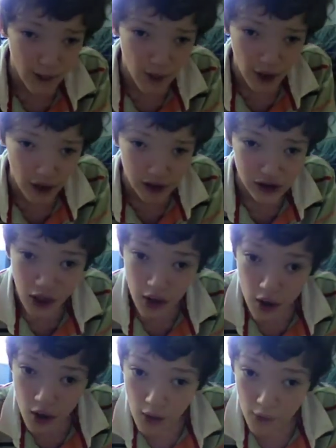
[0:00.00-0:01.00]
because
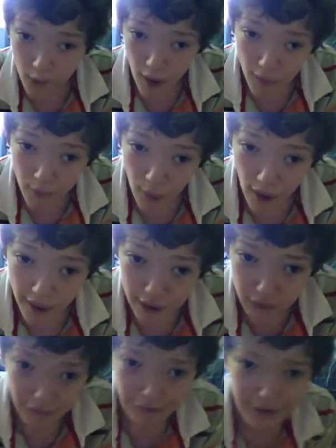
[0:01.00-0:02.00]
but by
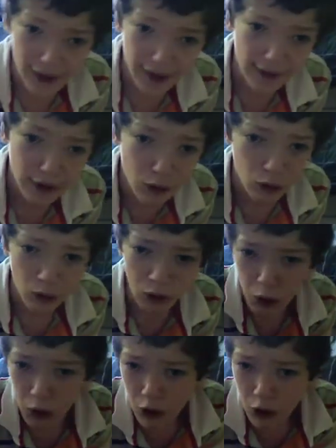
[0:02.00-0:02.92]
doing that you're